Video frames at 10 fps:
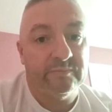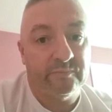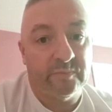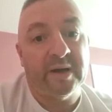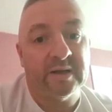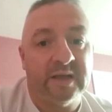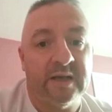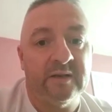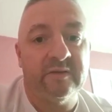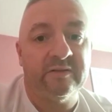went back
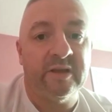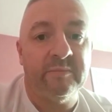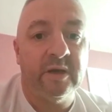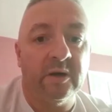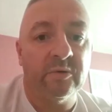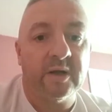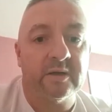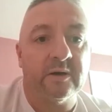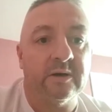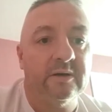then to see my own
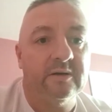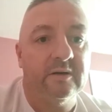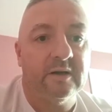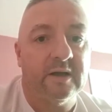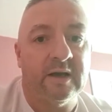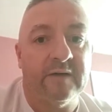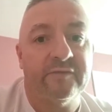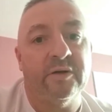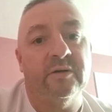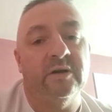doctor
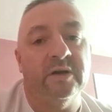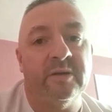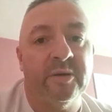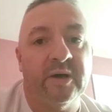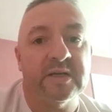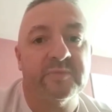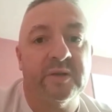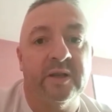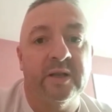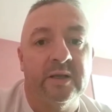after I came out of
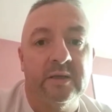hospital.